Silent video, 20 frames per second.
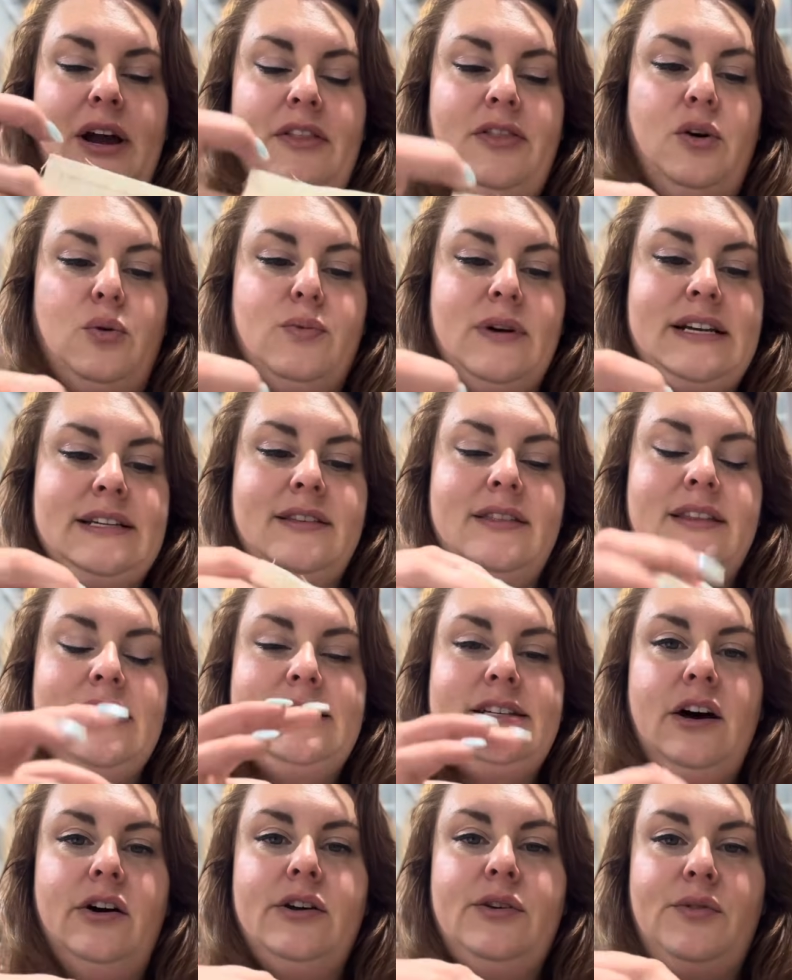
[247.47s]
And the reason they
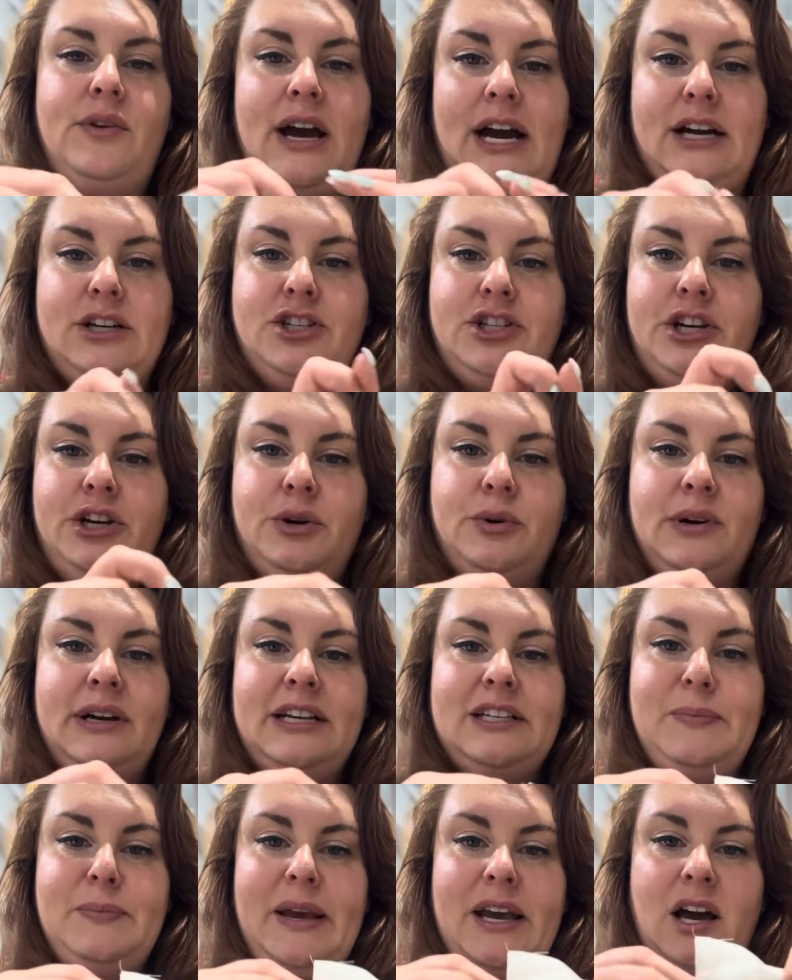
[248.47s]
tell you not to
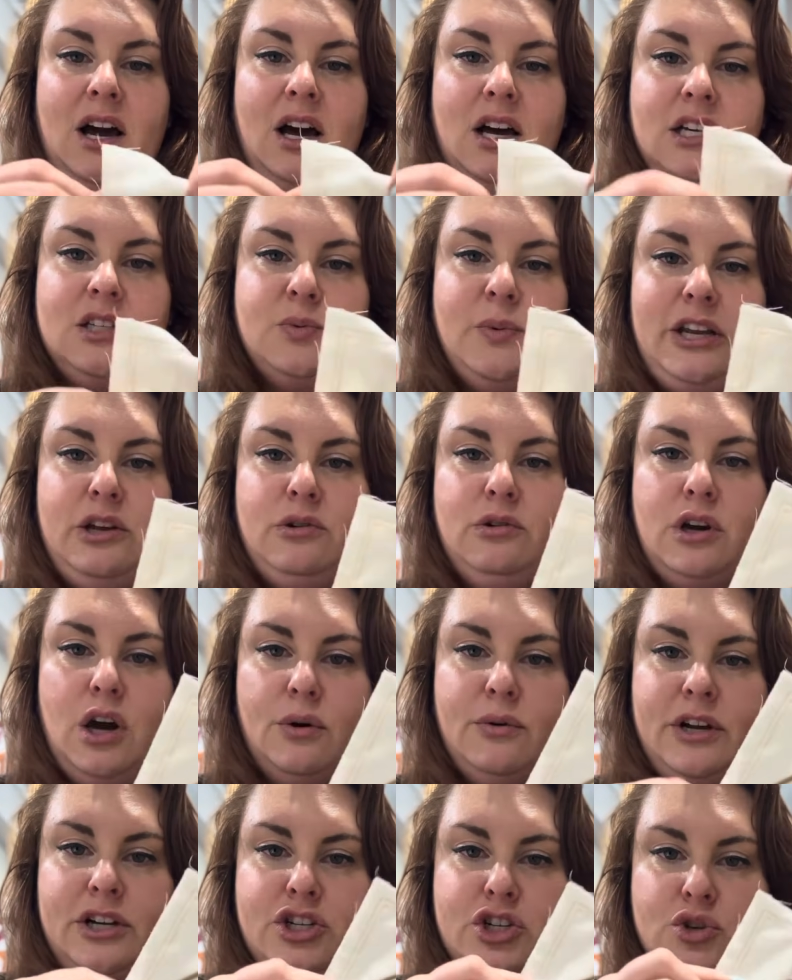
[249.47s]
is because when you
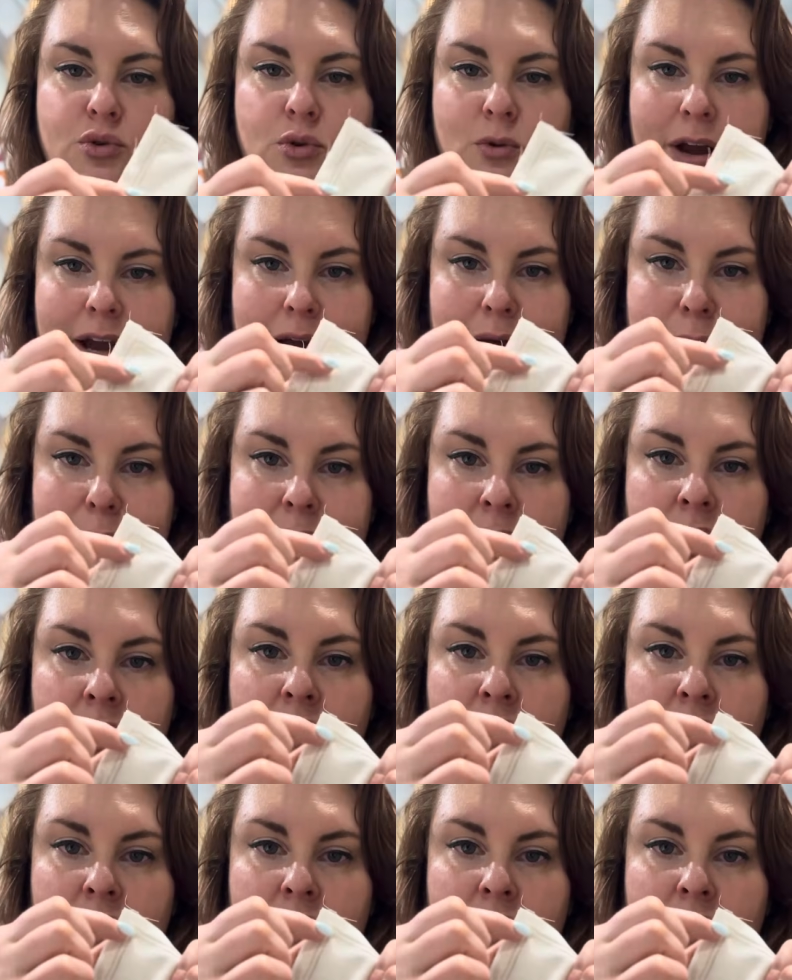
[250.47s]
go to trim,